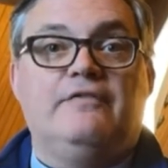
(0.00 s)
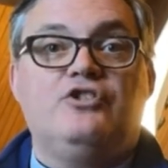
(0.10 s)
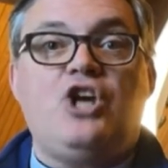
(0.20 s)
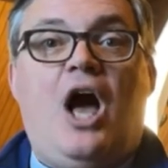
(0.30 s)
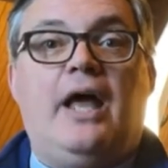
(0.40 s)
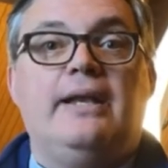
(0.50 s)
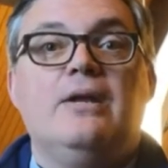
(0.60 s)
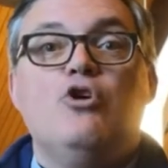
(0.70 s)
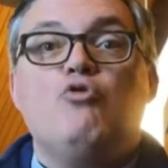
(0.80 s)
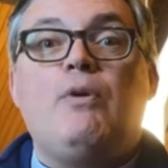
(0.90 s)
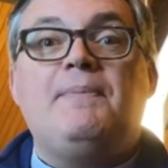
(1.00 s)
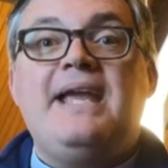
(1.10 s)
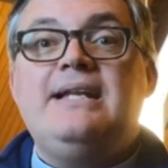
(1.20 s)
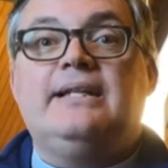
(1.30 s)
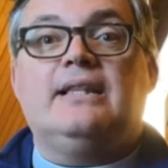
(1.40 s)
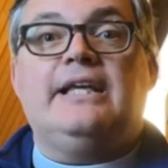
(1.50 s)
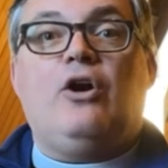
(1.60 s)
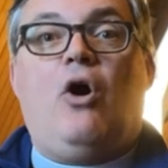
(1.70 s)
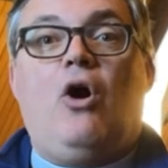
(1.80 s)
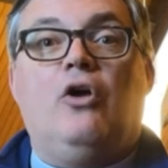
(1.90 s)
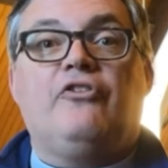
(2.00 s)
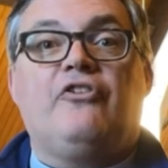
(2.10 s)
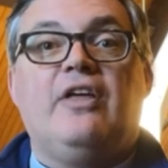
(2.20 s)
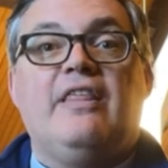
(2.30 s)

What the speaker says: of John repeatedly calls